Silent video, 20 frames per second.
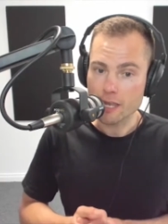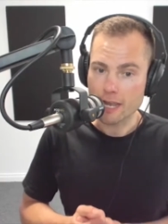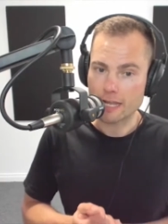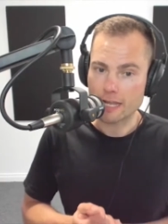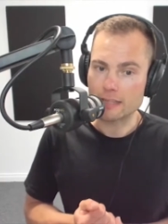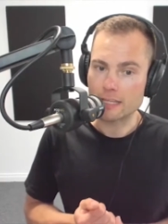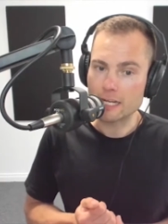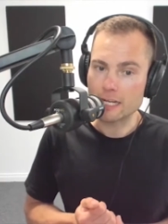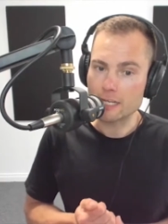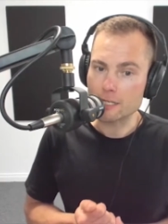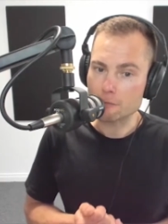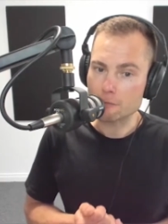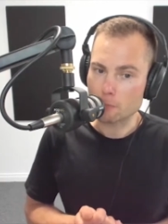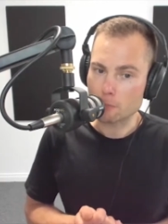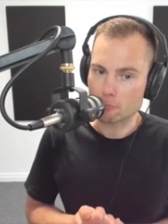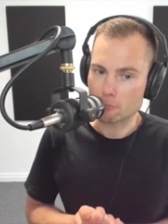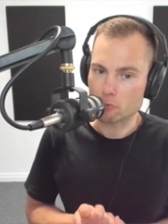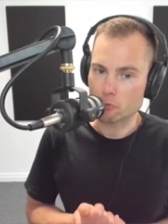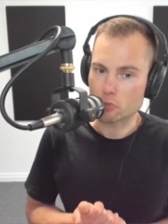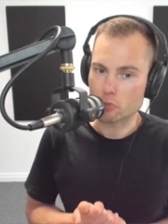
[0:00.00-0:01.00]
and letting
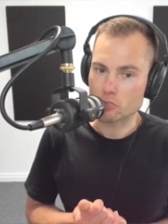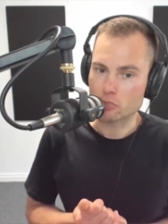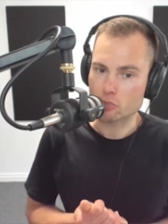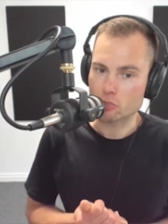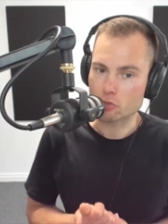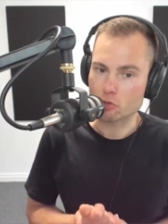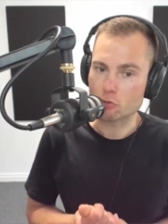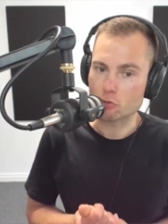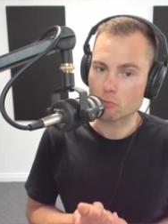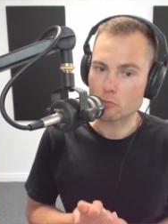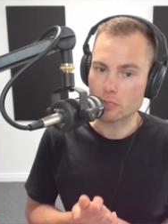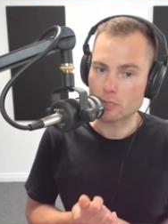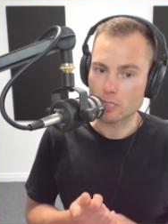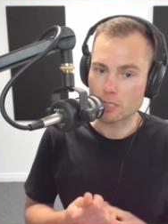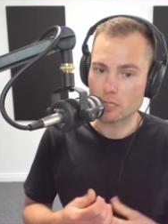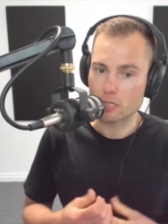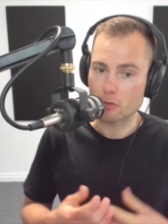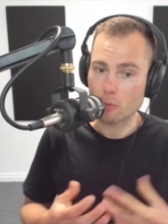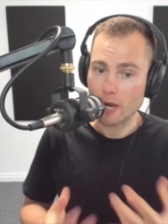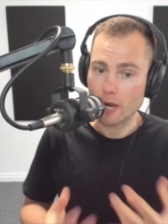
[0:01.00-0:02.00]
people consume
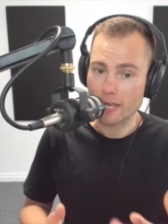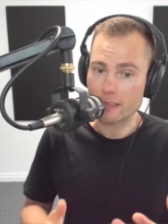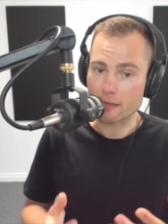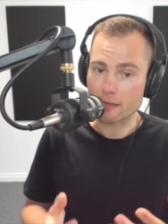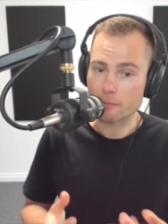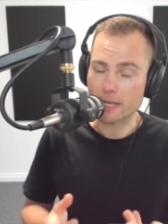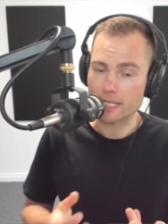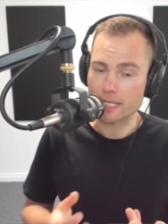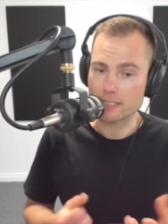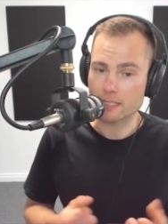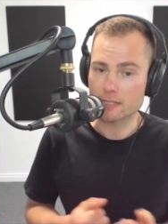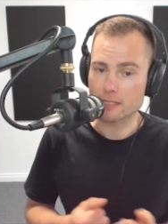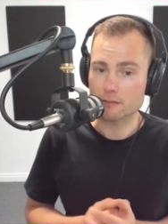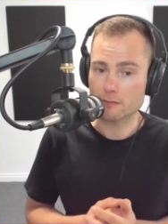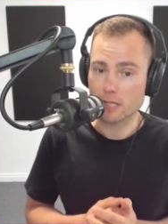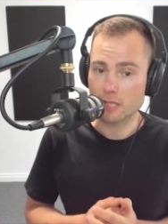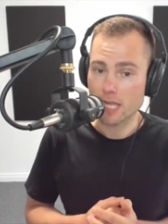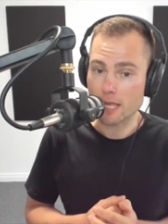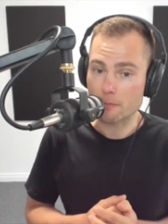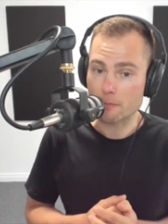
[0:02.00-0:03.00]
in a way that makes sense
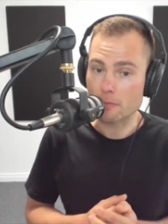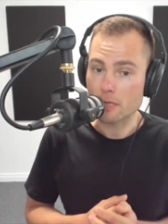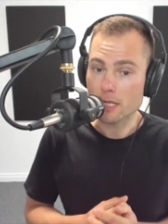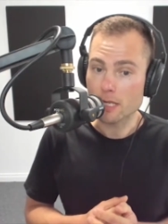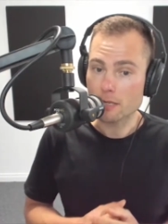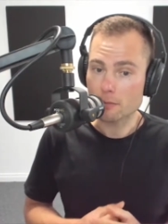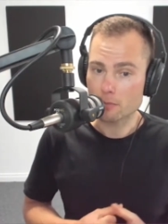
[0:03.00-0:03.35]
for them.